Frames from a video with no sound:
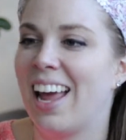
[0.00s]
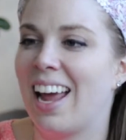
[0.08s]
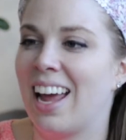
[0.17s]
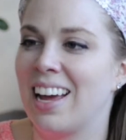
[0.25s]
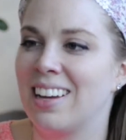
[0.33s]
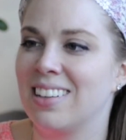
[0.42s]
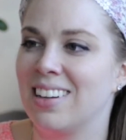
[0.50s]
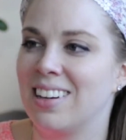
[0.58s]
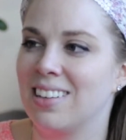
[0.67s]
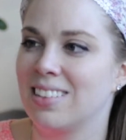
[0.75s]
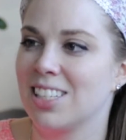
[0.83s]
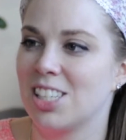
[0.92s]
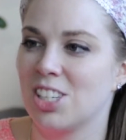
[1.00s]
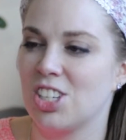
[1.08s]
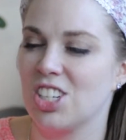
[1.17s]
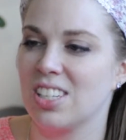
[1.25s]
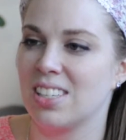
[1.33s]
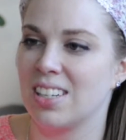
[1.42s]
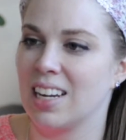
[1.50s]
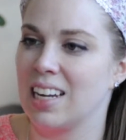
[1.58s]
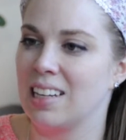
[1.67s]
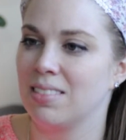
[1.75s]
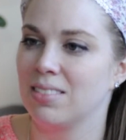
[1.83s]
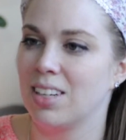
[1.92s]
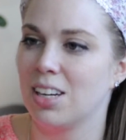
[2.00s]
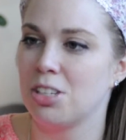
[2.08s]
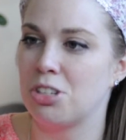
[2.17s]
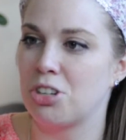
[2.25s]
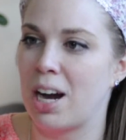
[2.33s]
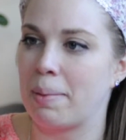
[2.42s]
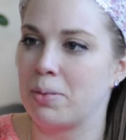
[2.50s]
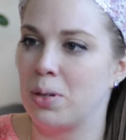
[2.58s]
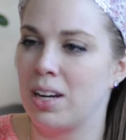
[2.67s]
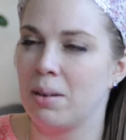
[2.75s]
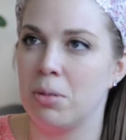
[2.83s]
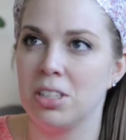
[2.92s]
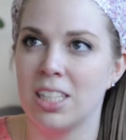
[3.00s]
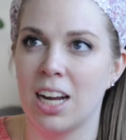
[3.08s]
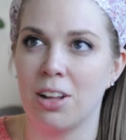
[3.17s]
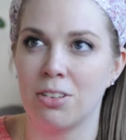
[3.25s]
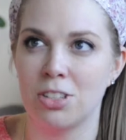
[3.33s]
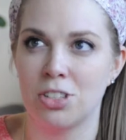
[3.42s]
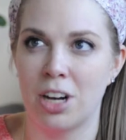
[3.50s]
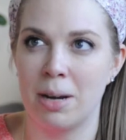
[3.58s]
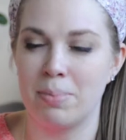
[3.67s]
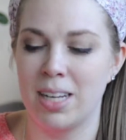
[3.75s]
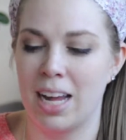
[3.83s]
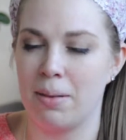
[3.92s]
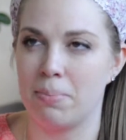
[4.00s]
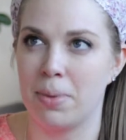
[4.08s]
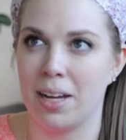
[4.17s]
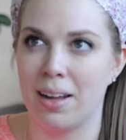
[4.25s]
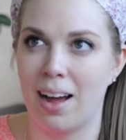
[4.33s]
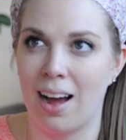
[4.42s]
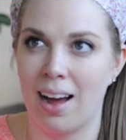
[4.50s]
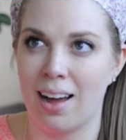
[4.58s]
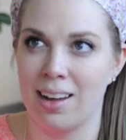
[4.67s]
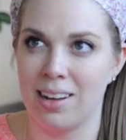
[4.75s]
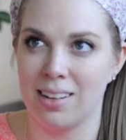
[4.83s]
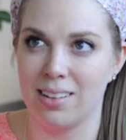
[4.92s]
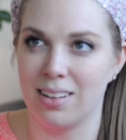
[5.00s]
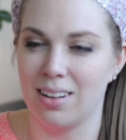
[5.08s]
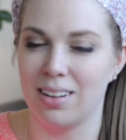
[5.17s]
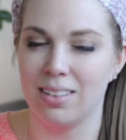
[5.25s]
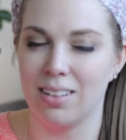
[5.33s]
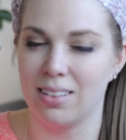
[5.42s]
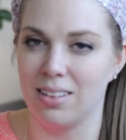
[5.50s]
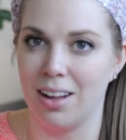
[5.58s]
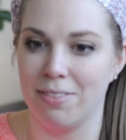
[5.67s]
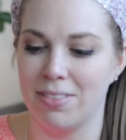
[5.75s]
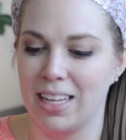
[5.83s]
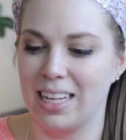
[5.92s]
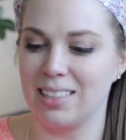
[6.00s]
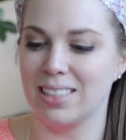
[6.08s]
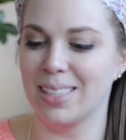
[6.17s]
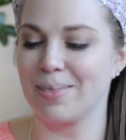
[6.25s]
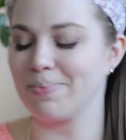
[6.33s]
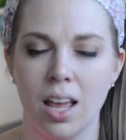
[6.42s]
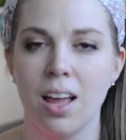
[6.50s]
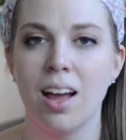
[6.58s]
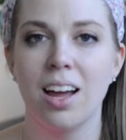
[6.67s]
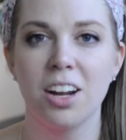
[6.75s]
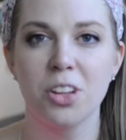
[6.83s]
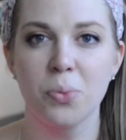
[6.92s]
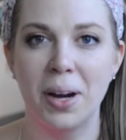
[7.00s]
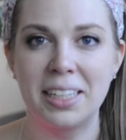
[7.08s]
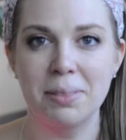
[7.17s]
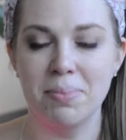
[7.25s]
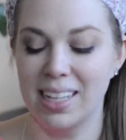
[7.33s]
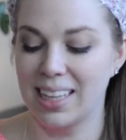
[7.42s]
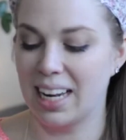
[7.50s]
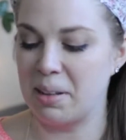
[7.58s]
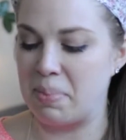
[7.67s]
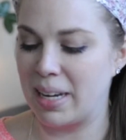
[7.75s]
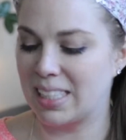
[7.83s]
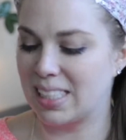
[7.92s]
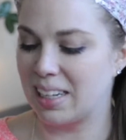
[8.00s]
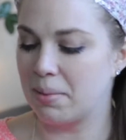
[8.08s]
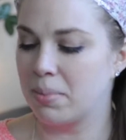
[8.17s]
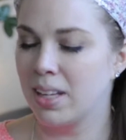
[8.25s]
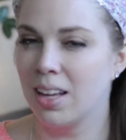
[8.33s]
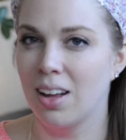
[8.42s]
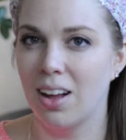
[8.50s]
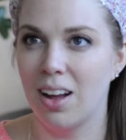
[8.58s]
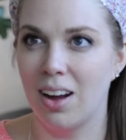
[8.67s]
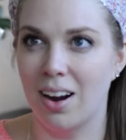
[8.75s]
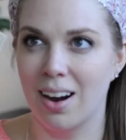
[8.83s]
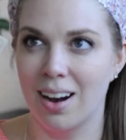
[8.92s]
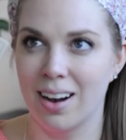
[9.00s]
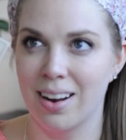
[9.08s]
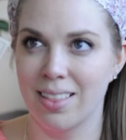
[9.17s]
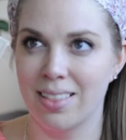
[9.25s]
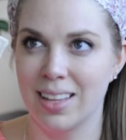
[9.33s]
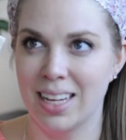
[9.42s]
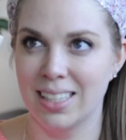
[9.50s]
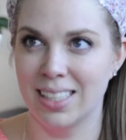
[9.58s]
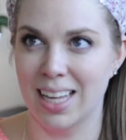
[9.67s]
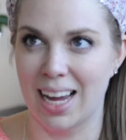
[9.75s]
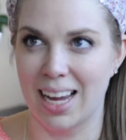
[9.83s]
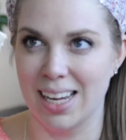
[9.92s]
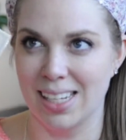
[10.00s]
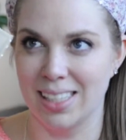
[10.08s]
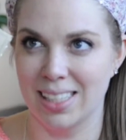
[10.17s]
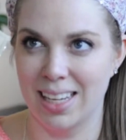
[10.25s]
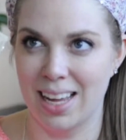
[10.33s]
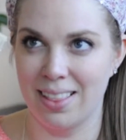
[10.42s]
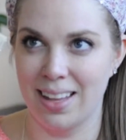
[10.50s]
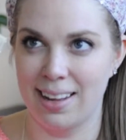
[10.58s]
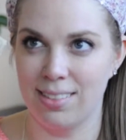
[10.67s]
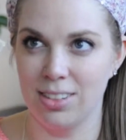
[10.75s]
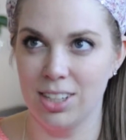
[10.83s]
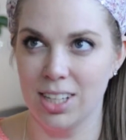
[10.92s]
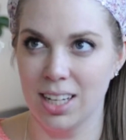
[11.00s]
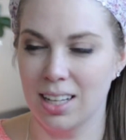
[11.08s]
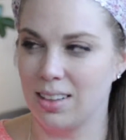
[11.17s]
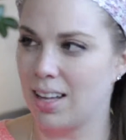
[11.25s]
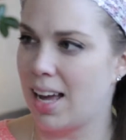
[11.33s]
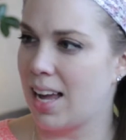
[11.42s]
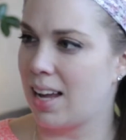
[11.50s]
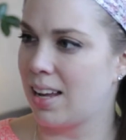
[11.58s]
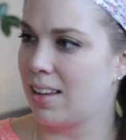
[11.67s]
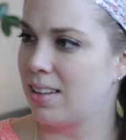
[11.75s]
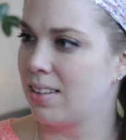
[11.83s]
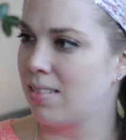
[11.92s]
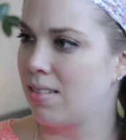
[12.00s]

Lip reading: and this is just a striped one, a multicolored striped tape, but I love these. Another random thing that I picked up are these guys, and they look like